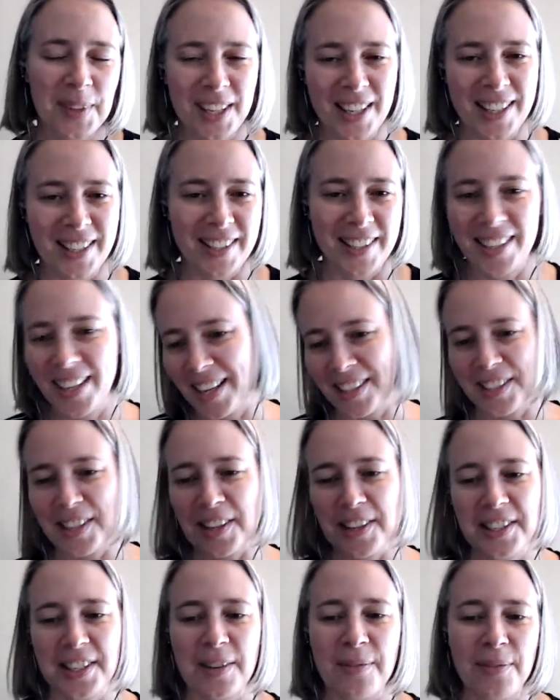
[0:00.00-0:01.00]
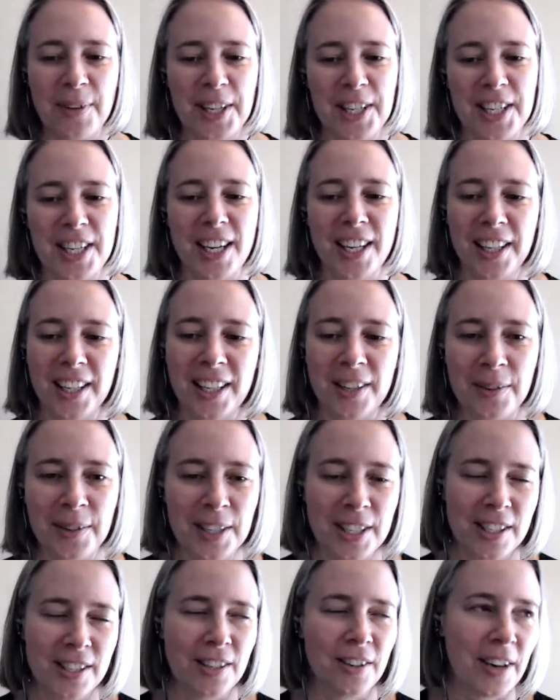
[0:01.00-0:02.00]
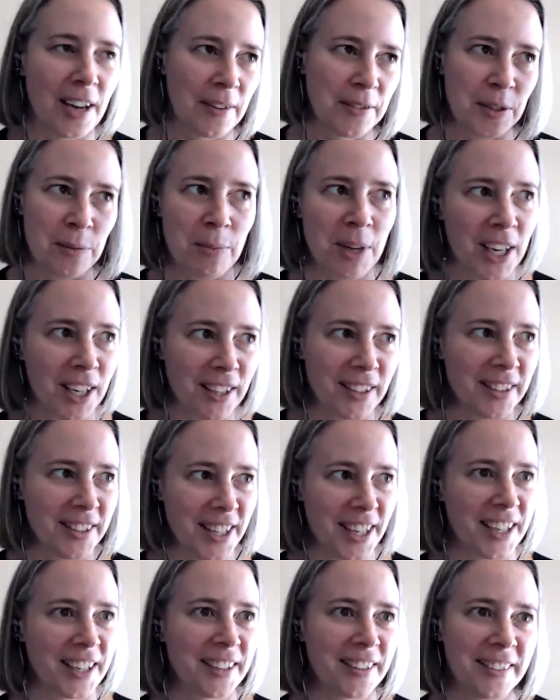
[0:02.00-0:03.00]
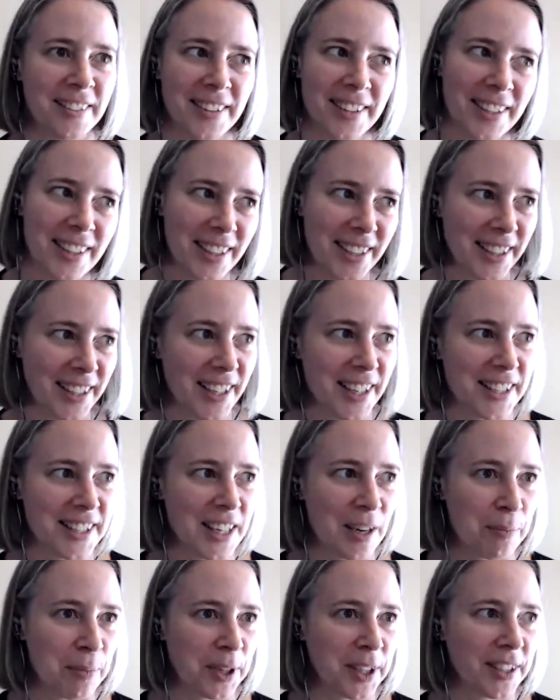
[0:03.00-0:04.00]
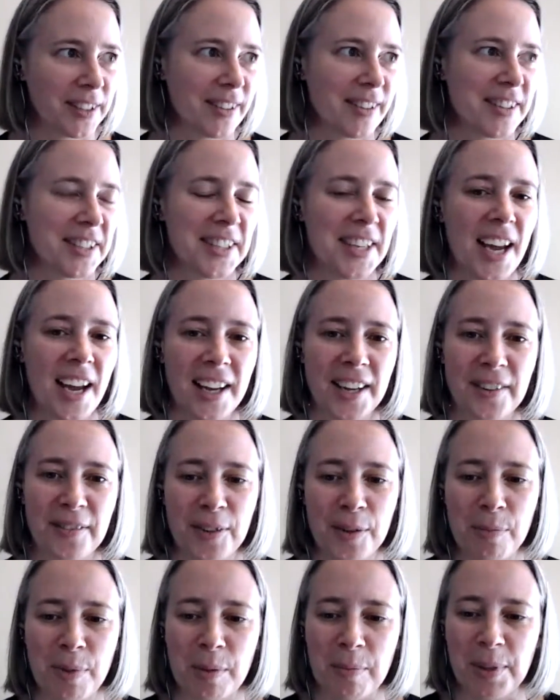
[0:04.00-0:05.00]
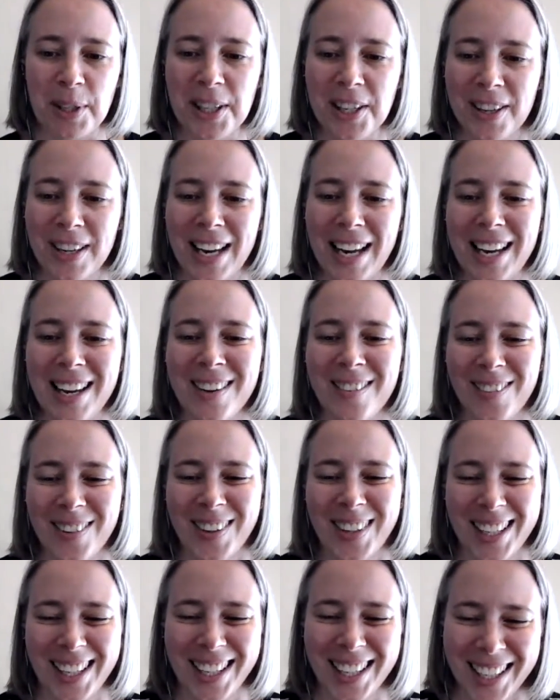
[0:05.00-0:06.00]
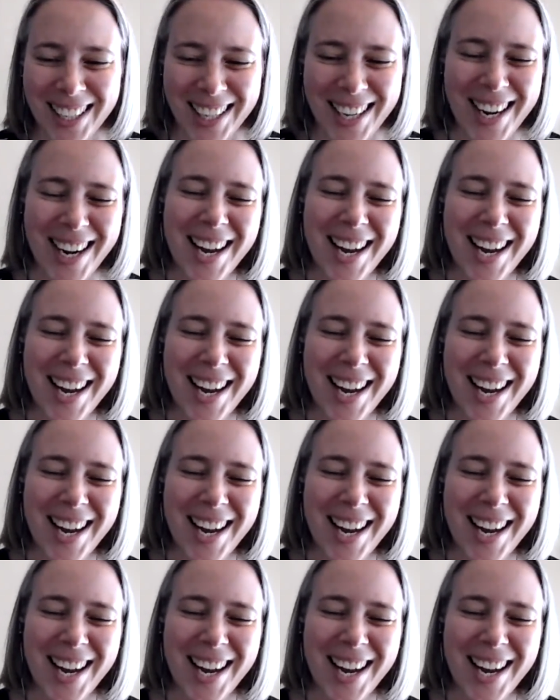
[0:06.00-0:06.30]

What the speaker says: and has all the same functionality. We just don't have to maintain a separate stack for Bitbullet anymore.